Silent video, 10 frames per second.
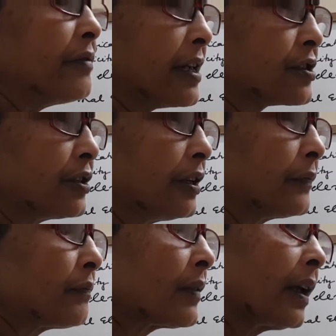next year.
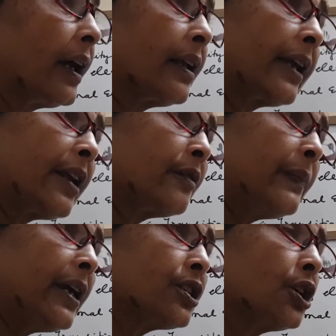And again
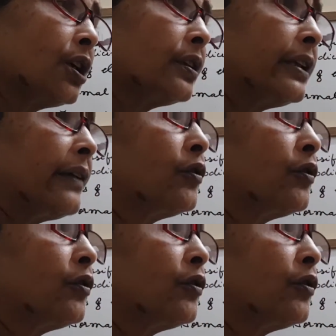repeat, they have